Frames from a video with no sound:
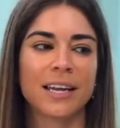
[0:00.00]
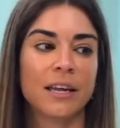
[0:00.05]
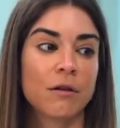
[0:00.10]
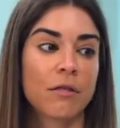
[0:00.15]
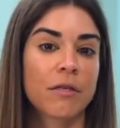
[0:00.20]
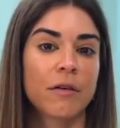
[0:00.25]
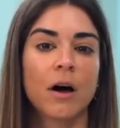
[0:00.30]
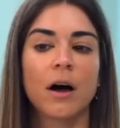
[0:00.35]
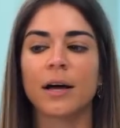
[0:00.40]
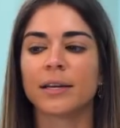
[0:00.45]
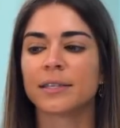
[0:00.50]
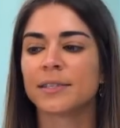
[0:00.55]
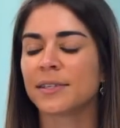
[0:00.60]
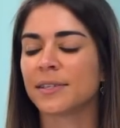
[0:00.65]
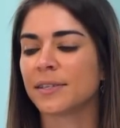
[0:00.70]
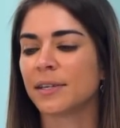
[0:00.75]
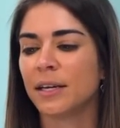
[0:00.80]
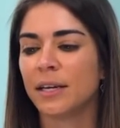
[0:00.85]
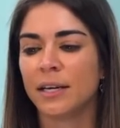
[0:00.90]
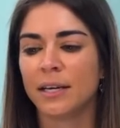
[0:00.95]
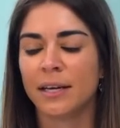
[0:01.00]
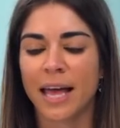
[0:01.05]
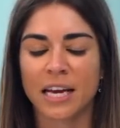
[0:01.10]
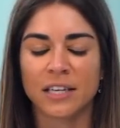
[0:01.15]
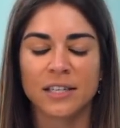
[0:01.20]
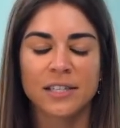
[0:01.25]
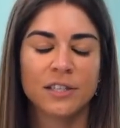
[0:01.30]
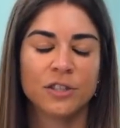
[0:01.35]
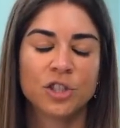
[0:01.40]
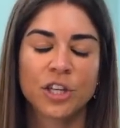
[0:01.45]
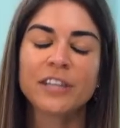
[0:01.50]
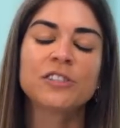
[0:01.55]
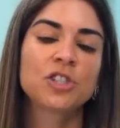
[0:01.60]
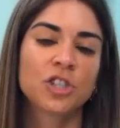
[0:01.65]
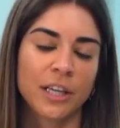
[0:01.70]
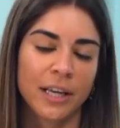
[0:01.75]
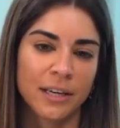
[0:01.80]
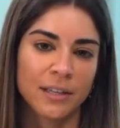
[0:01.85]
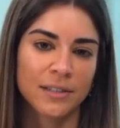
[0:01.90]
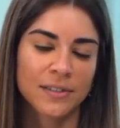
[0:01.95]
and thoughts and
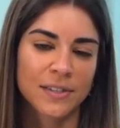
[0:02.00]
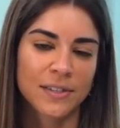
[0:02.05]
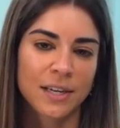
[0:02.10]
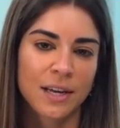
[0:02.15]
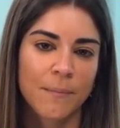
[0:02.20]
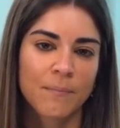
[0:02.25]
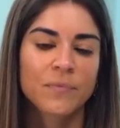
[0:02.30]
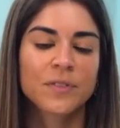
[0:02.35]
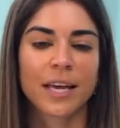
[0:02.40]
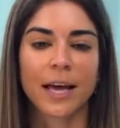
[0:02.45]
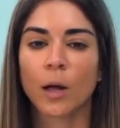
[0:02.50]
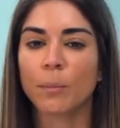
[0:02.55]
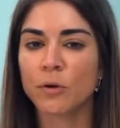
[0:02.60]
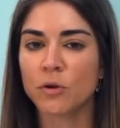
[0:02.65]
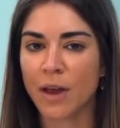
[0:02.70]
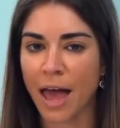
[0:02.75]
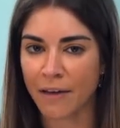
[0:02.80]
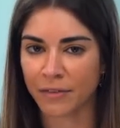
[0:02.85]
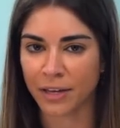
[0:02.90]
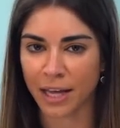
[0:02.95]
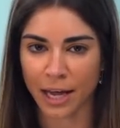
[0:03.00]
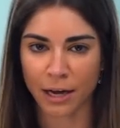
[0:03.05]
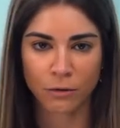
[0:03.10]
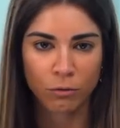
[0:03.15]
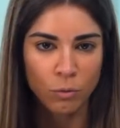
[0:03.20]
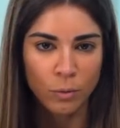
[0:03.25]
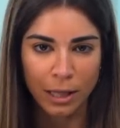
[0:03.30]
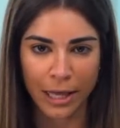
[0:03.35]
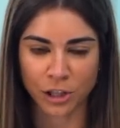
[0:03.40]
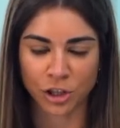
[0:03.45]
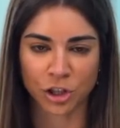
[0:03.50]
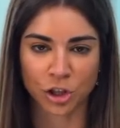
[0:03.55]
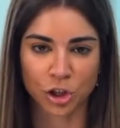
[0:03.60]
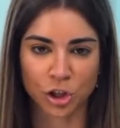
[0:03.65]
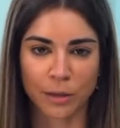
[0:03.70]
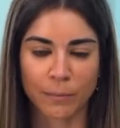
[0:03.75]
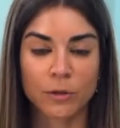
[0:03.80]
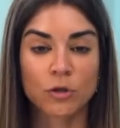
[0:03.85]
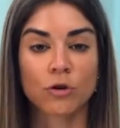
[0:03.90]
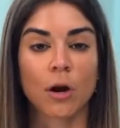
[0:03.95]
suggestions to help you navigate through
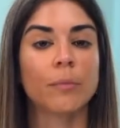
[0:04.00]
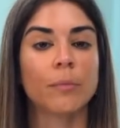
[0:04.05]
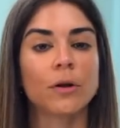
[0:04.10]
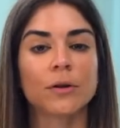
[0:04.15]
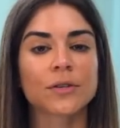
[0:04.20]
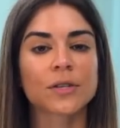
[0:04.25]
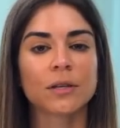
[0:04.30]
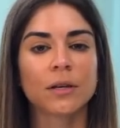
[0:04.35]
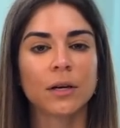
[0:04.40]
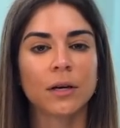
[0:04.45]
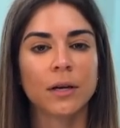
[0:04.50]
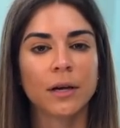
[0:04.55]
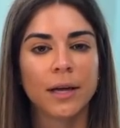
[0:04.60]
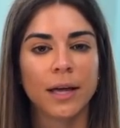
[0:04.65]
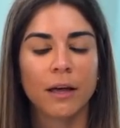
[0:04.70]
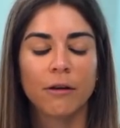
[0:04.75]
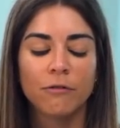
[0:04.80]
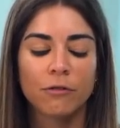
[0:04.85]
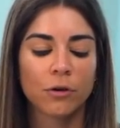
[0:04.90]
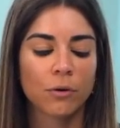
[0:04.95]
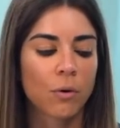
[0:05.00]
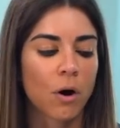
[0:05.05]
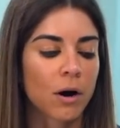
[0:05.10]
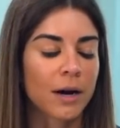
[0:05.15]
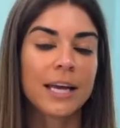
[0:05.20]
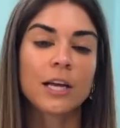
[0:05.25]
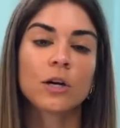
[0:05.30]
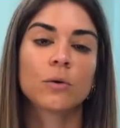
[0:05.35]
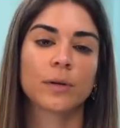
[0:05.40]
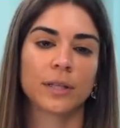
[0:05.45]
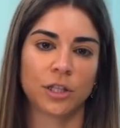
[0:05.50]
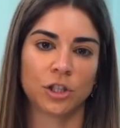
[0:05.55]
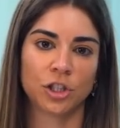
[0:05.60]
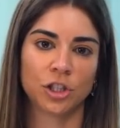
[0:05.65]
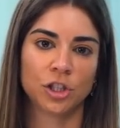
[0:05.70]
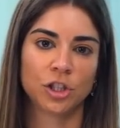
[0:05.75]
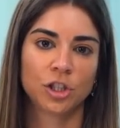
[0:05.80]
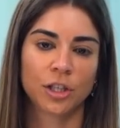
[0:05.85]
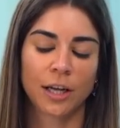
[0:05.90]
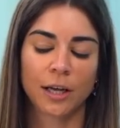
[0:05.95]
relationship troubles. If you are in a
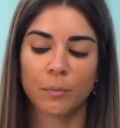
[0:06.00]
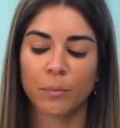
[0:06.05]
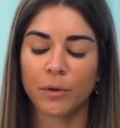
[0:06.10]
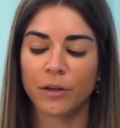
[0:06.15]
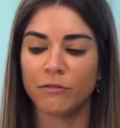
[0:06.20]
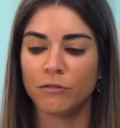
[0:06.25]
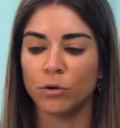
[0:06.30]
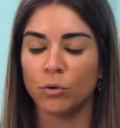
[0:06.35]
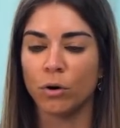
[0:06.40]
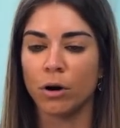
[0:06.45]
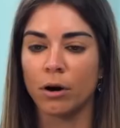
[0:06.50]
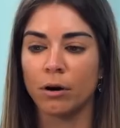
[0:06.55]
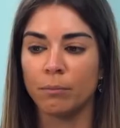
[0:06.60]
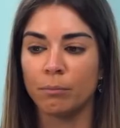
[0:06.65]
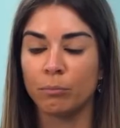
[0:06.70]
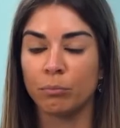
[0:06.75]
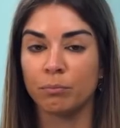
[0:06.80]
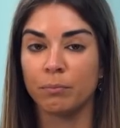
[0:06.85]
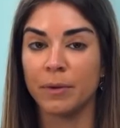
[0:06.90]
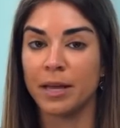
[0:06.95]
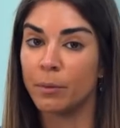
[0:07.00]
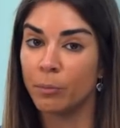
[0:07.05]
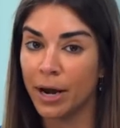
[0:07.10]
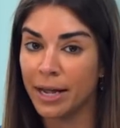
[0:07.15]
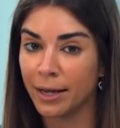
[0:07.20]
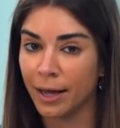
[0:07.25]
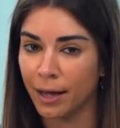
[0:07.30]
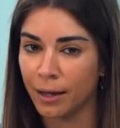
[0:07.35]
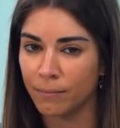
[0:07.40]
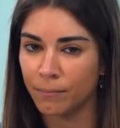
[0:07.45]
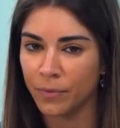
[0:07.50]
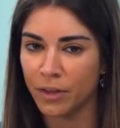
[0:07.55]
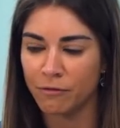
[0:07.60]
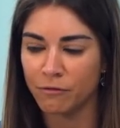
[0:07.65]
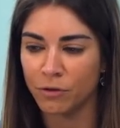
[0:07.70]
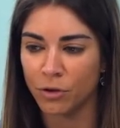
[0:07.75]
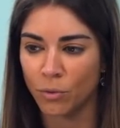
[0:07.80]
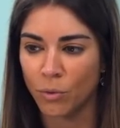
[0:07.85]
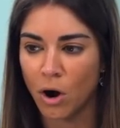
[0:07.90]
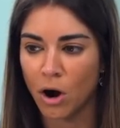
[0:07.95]
relationship, if you are in a breakup,
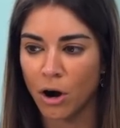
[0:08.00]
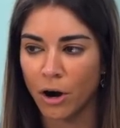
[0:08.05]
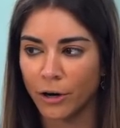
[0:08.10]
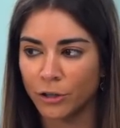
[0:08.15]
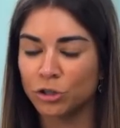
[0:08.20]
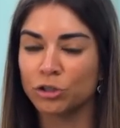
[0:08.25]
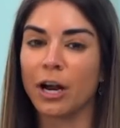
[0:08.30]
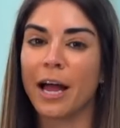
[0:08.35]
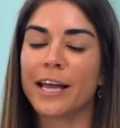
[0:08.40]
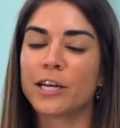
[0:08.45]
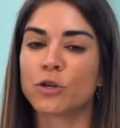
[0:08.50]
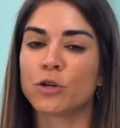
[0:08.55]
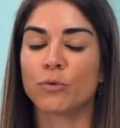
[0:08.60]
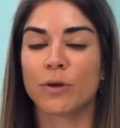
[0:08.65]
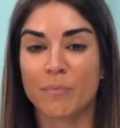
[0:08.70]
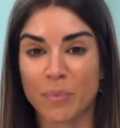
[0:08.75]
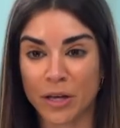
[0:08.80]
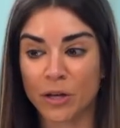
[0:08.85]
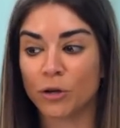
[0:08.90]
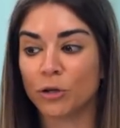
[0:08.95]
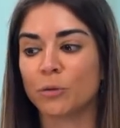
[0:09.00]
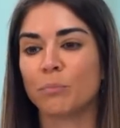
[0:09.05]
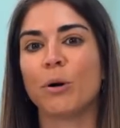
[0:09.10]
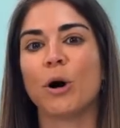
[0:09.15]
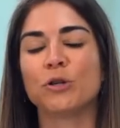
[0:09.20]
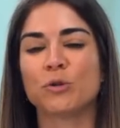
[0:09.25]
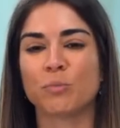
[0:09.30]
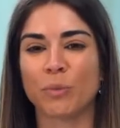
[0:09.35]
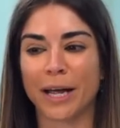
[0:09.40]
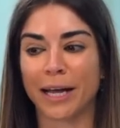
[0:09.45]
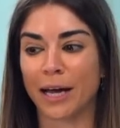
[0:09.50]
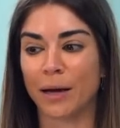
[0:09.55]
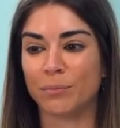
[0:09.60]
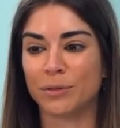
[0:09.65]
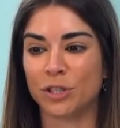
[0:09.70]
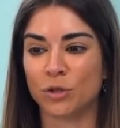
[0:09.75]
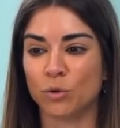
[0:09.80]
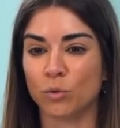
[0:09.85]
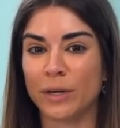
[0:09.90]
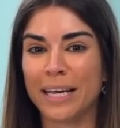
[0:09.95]
if you are trying to rebuild post breakup
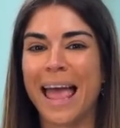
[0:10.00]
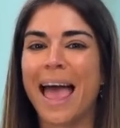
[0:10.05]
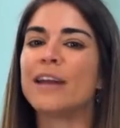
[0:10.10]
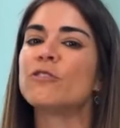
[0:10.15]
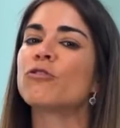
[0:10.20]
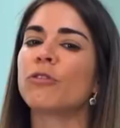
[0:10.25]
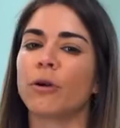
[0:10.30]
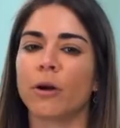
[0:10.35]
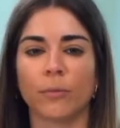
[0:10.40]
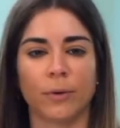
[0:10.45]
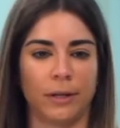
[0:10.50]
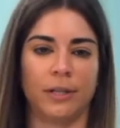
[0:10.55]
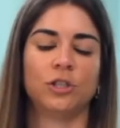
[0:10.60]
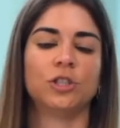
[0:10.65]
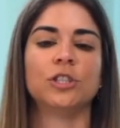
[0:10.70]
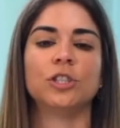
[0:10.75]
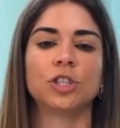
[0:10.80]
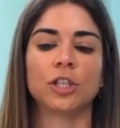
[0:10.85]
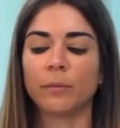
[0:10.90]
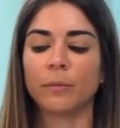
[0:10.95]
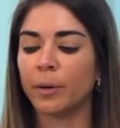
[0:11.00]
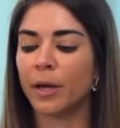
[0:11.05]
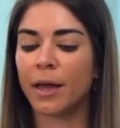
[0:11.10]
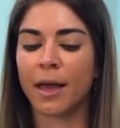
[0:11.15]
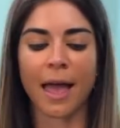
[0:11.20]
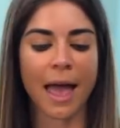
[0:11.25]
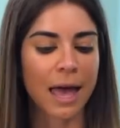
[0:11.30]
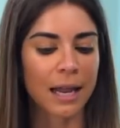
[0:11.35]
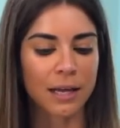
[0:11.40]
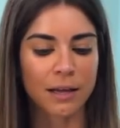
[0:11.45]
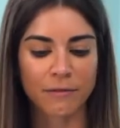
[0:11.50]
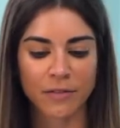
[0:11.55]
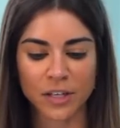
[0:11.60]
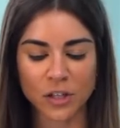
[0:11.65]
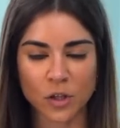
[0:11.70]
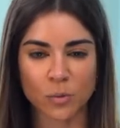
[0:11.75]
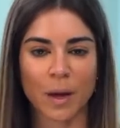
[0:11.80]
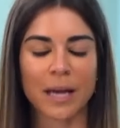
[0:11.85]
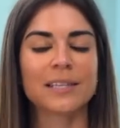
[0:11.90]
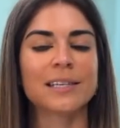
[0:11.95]
to re enter a relationship, any of these
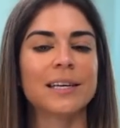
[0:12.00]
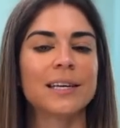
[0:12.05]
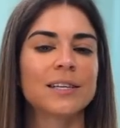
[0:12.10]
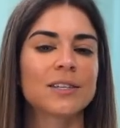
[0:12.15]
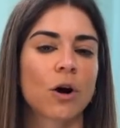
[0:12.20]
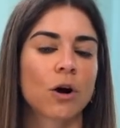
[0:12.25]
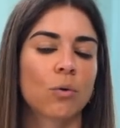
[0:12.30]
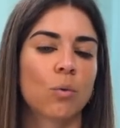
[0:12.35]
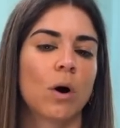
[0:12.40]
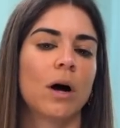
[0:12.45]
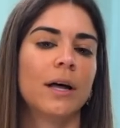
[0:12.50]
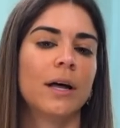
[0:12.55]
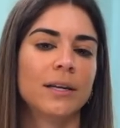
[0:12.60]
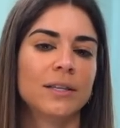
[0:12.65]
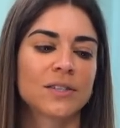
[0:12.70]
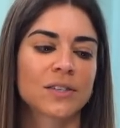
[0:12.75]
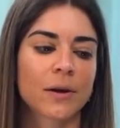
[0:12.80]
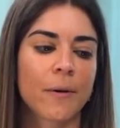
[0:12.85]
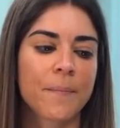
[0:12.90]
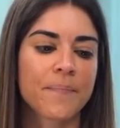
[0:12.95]
spaces are ones